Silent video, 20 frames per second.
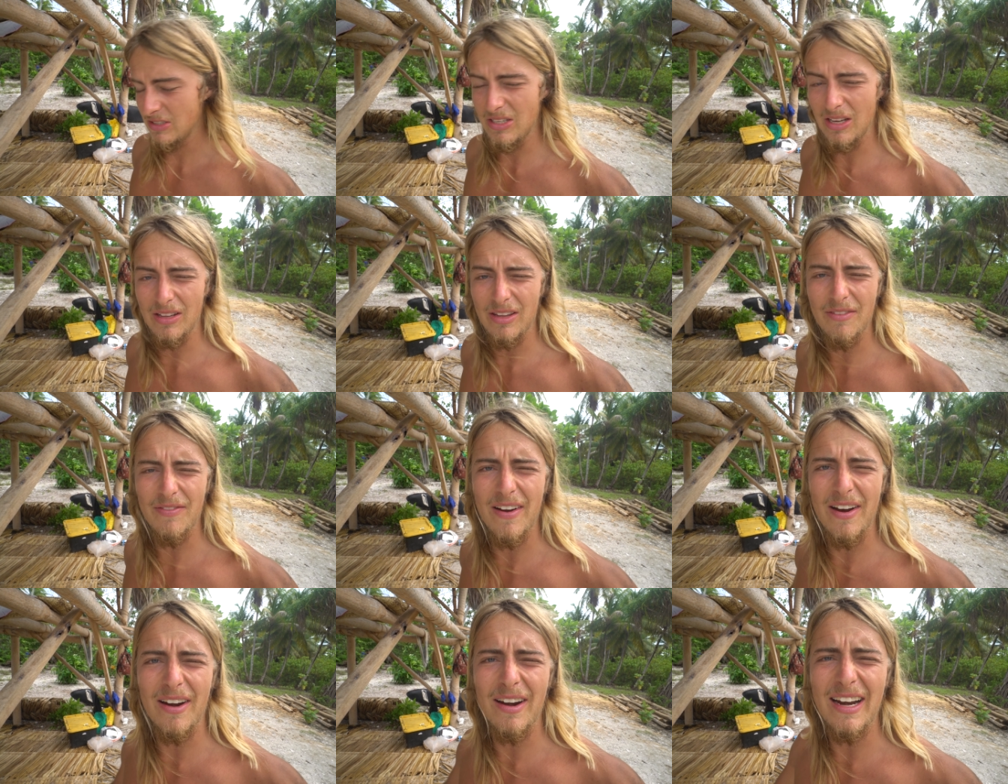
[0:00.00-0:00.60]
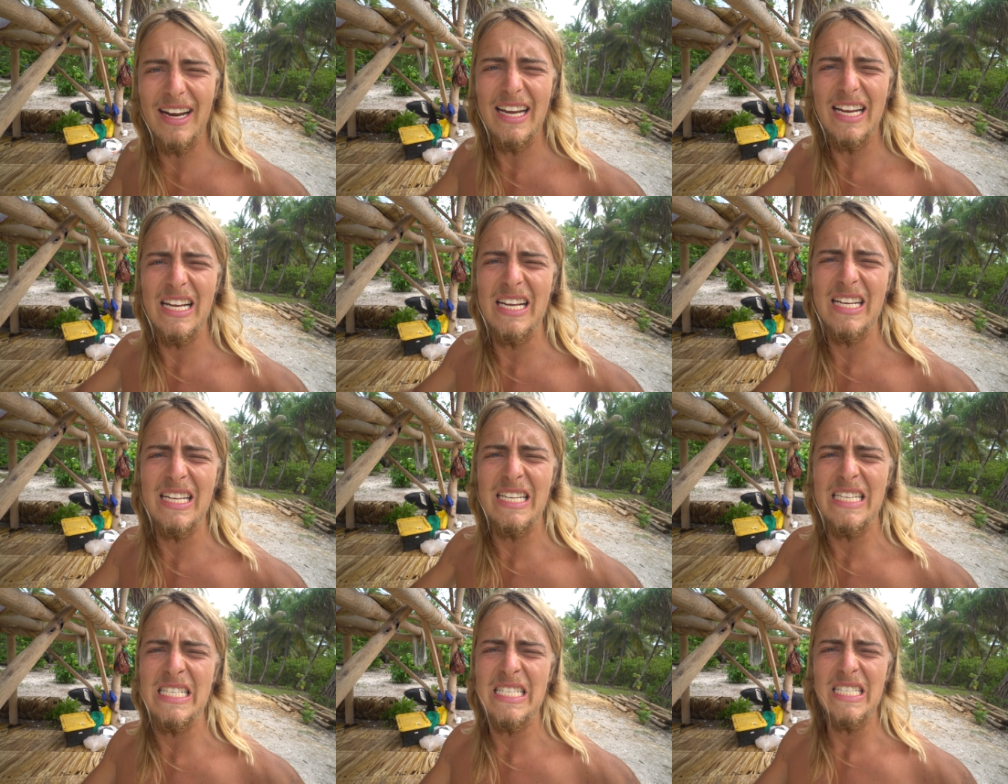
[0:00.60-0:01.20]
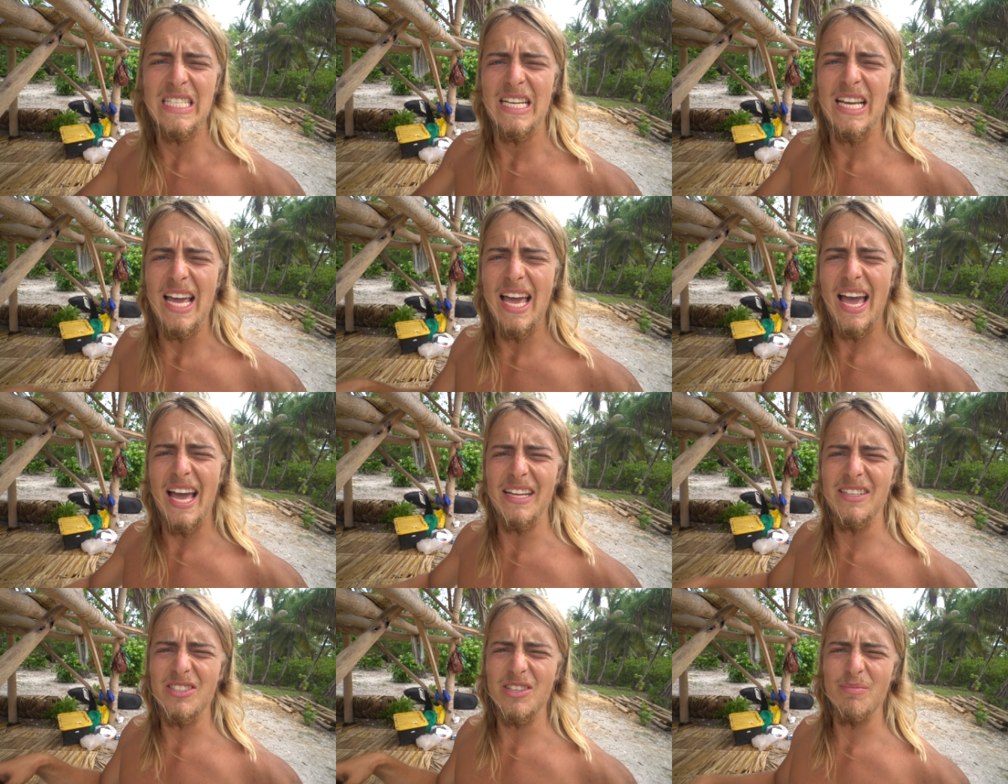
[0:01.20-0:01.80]
It's on the very
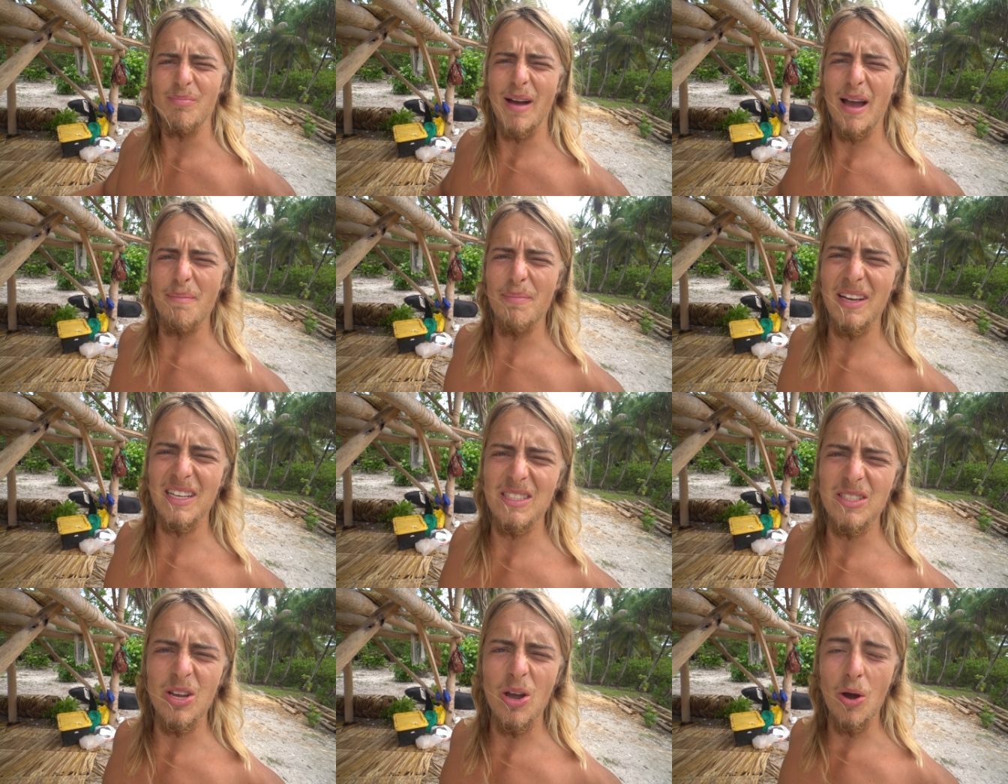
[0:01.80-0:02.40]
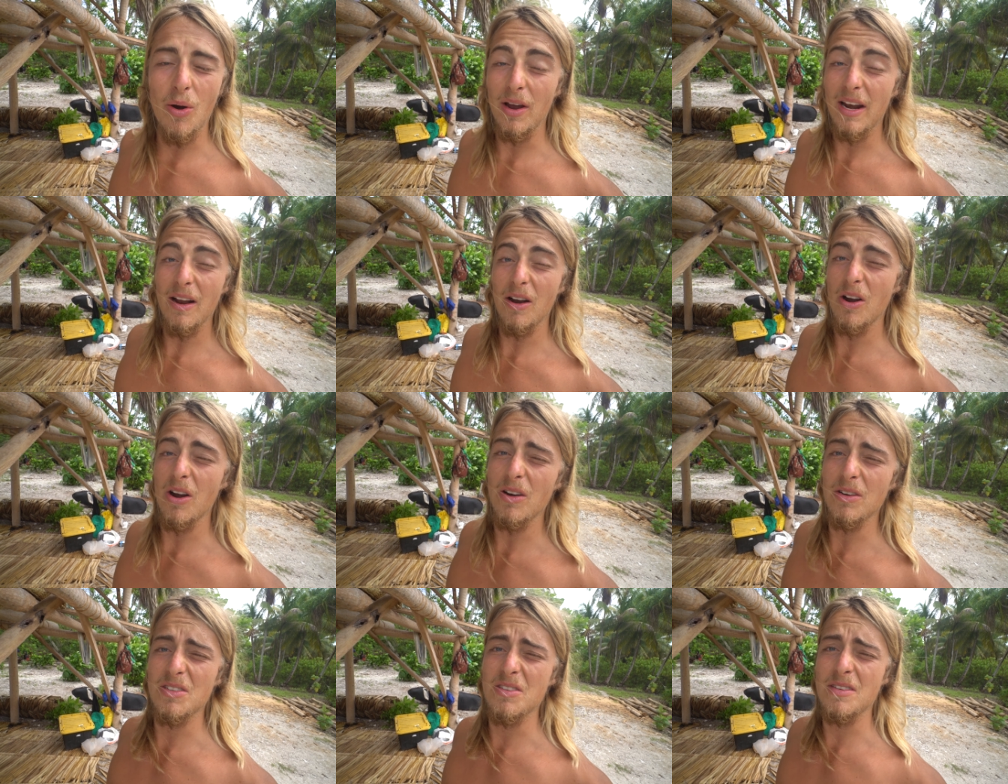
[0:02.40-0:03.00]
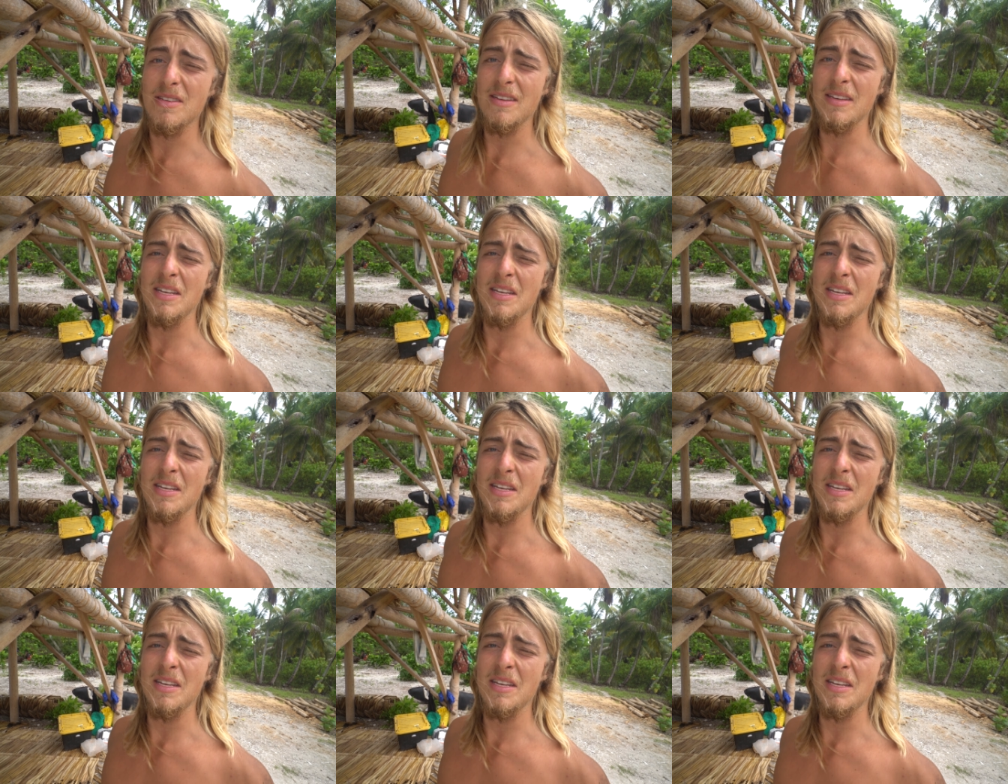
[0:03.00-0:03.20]
edge of my big toe and it hurts.